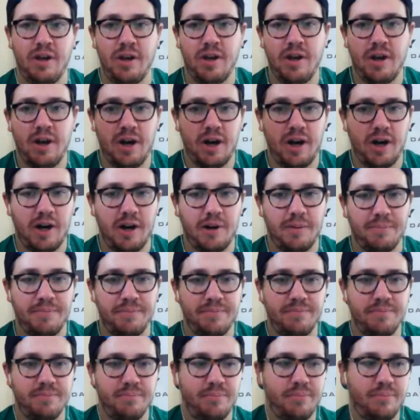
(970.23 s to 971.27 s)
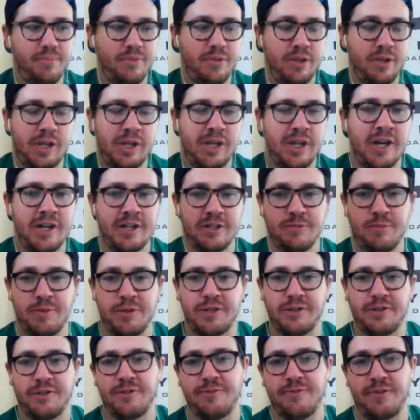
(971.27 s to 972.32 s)
Um, nice, because
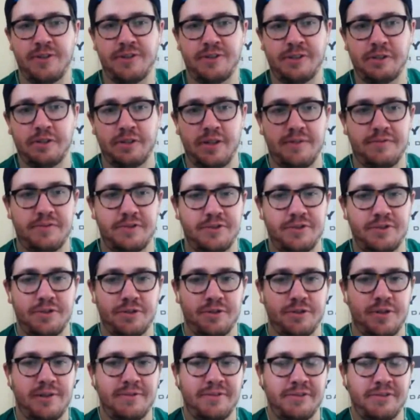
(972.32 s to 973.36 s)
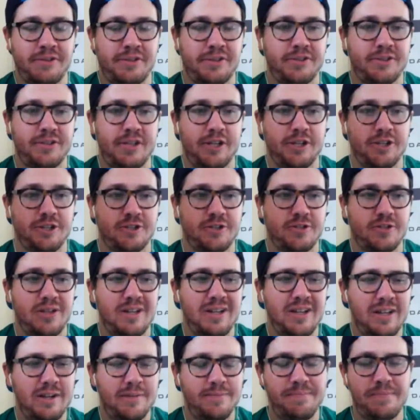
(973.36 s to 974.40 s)
he's facing a lefty still. Obviously, Sale's,
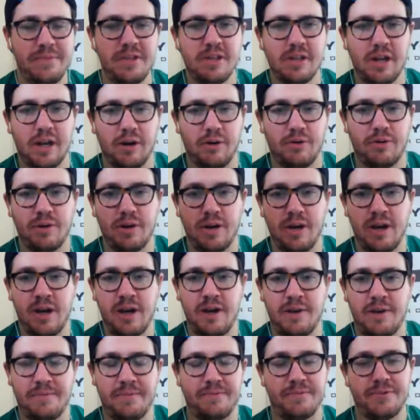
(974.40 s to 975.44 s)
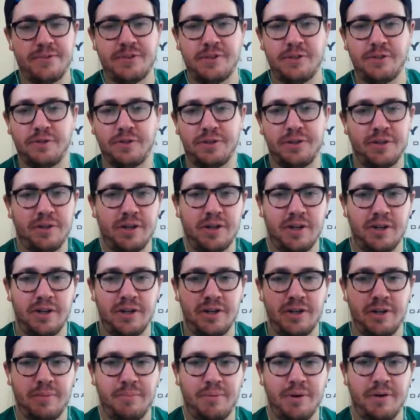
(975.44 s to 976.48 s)
you know, uh, still an, uh, an
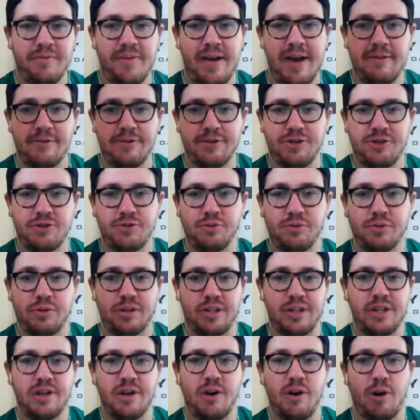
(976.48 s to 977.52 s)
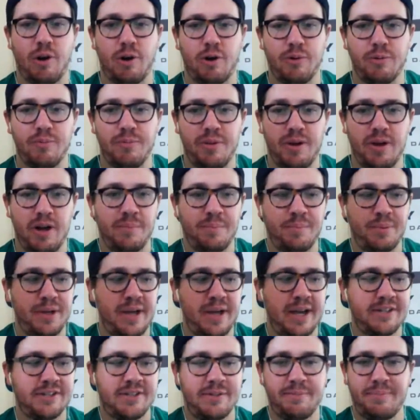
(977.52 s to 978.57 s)
above-average to elite arm, uh, but
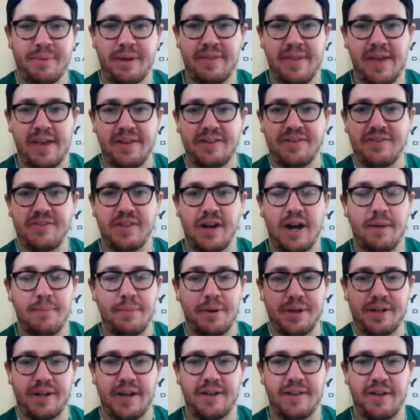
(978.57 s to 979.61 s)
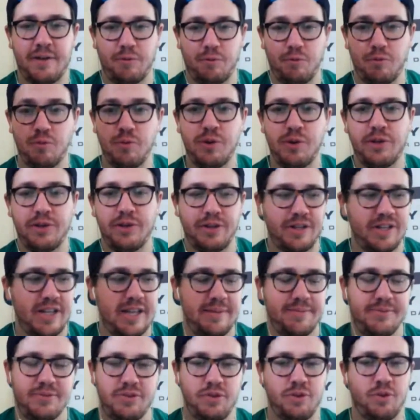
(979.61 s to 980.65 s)
hasn't been that dominant guy that really
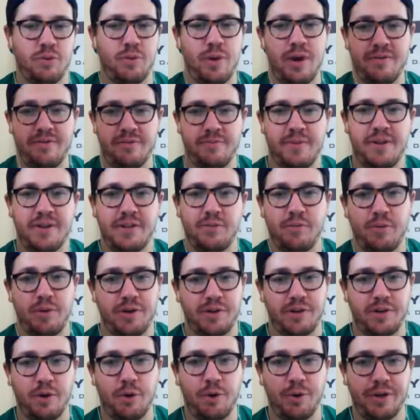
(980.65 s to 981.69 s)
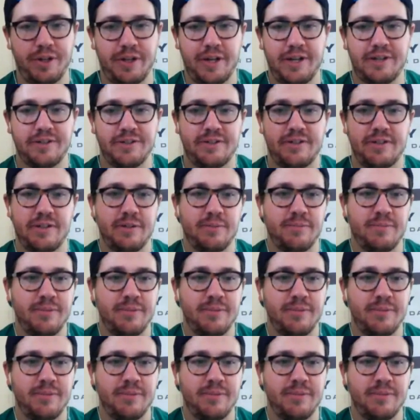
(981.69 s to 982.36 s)
keeps you away from anyone going against him.